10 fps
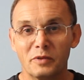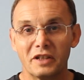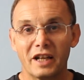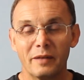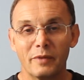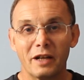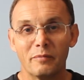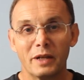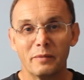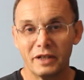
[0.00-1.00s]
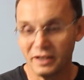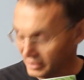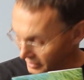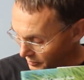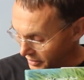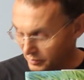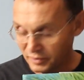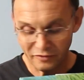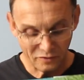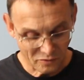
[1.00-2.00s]
book came out, maybe a little bit
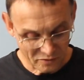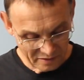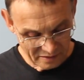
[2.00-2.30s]
before,